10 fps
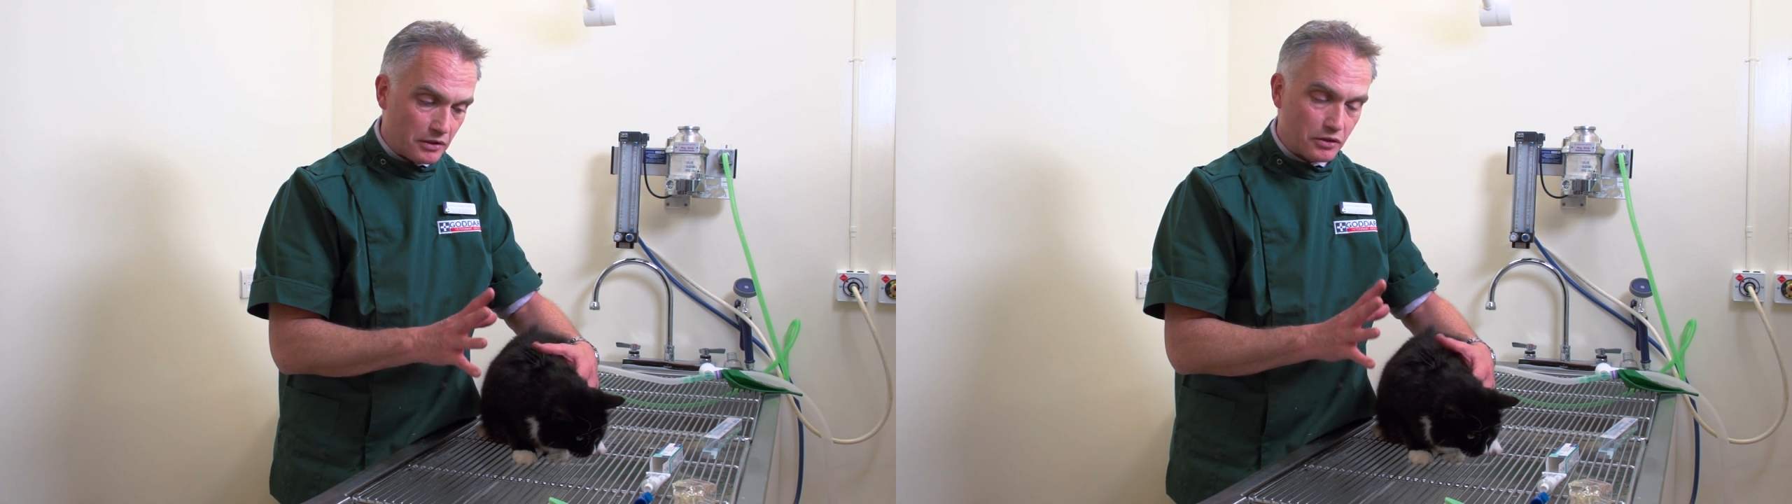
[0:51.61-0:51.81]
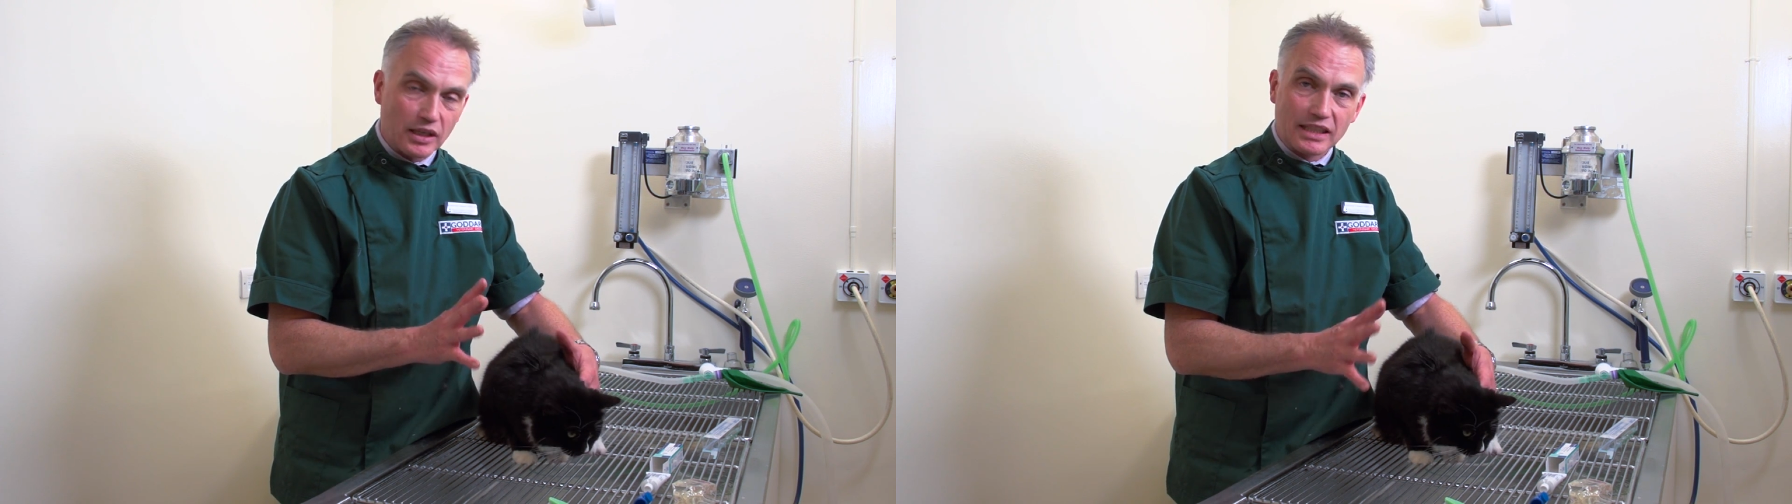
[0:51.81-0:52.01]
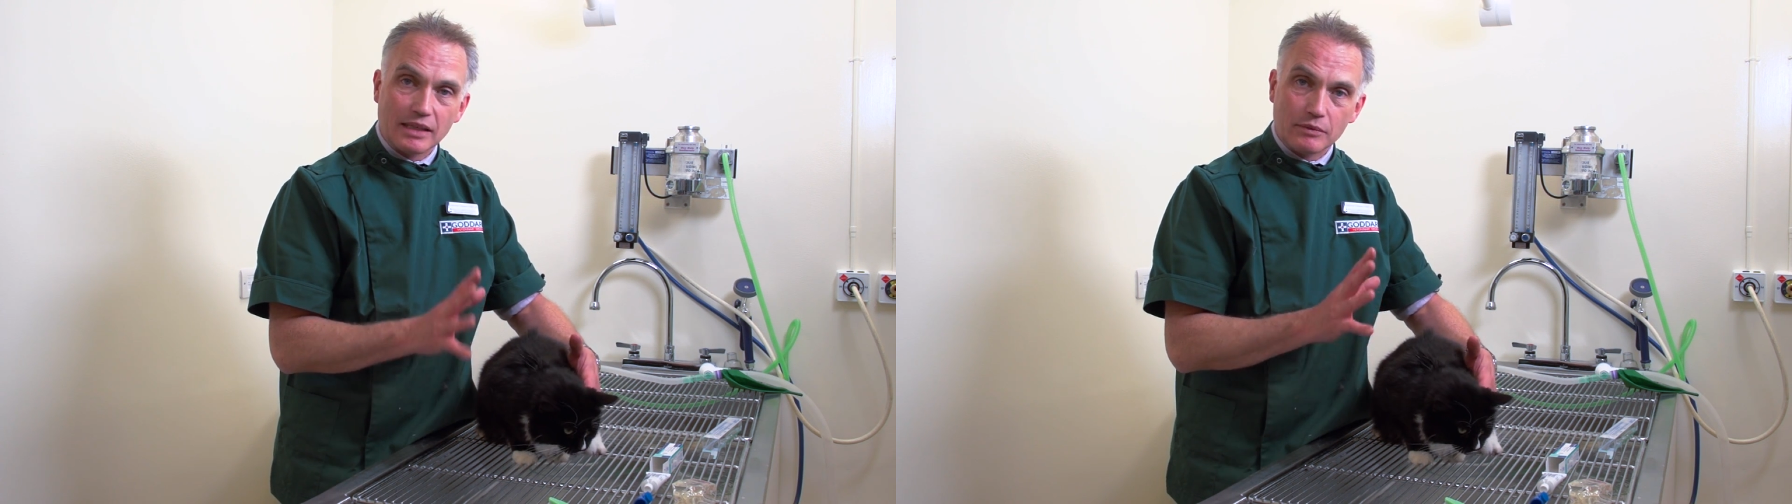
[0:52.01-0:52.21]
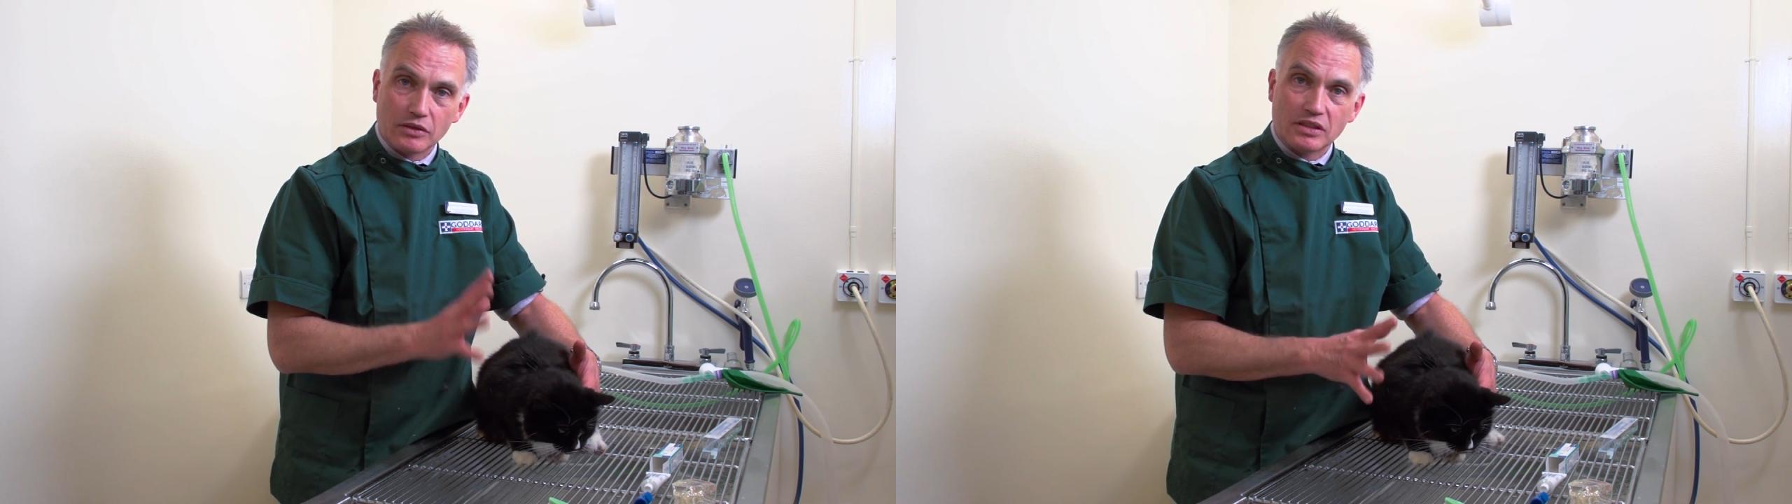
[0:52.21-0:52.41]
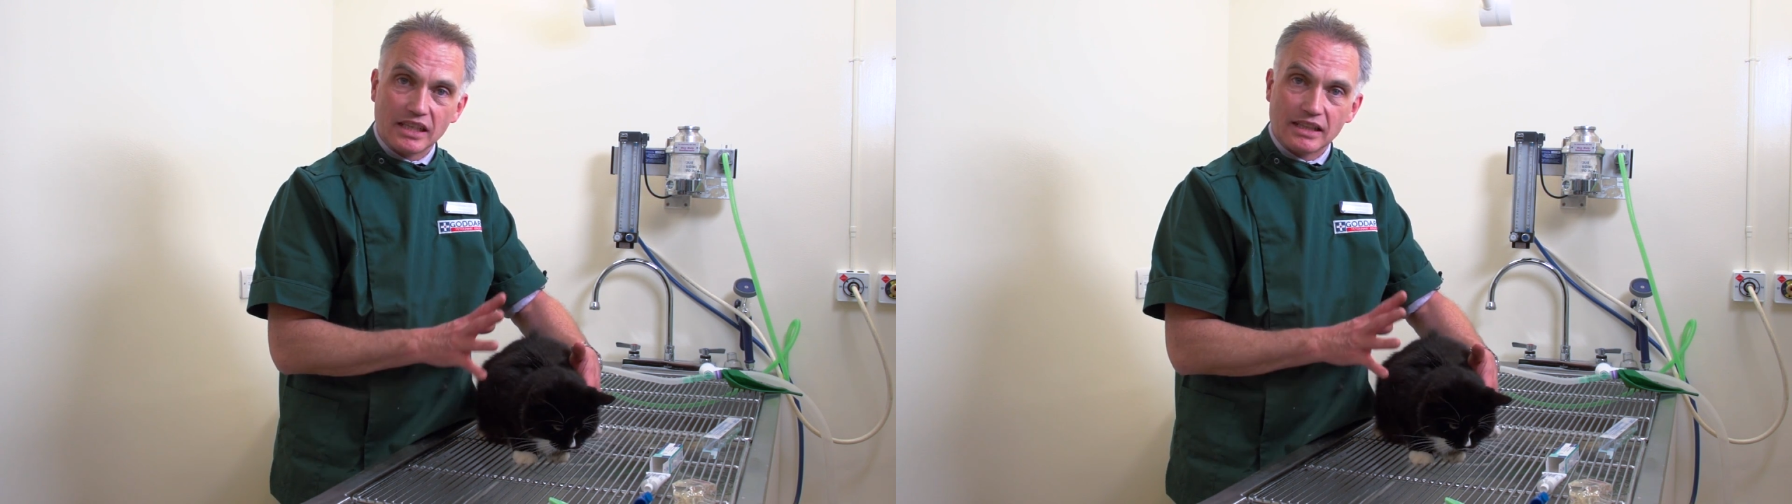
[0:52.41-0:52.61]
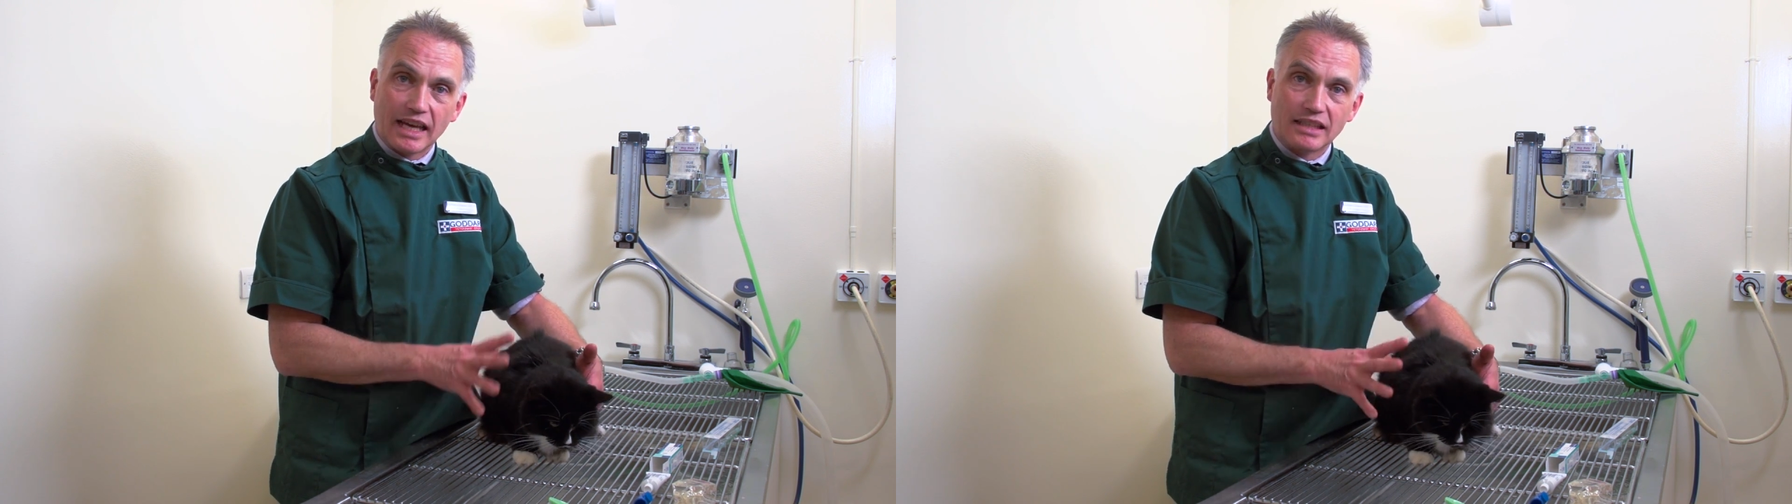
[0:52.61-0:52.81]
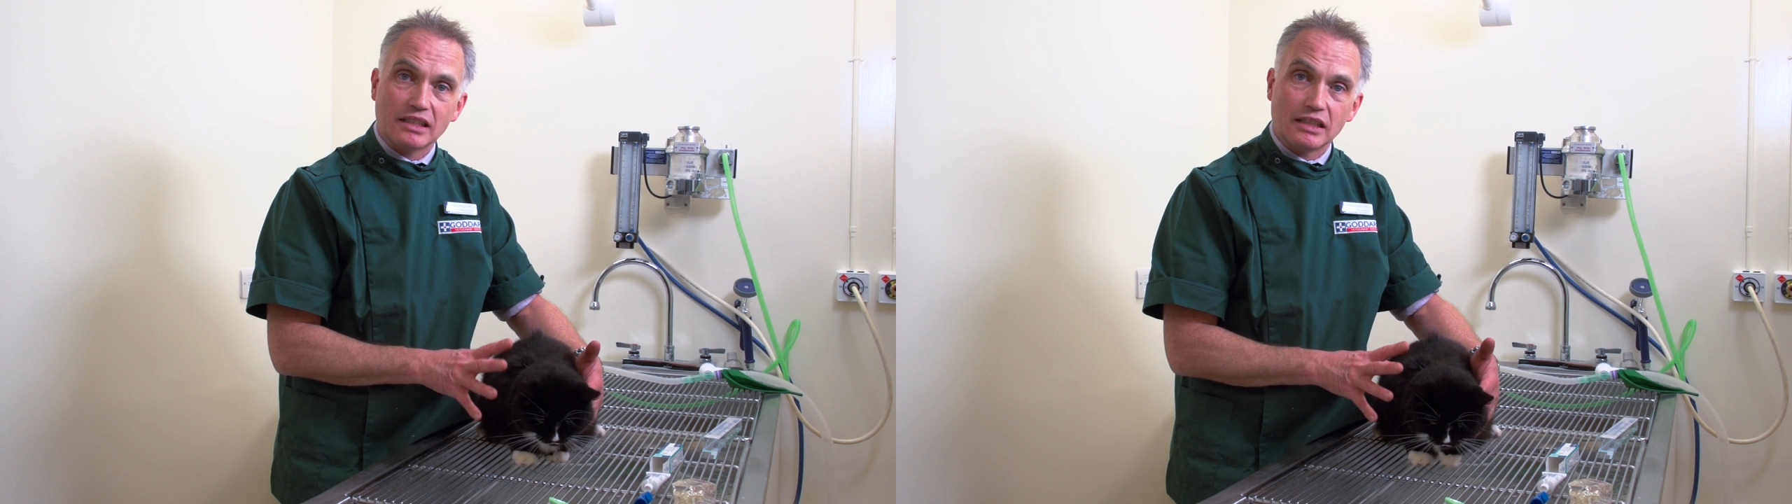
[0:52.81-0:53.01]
try and keep those teeth as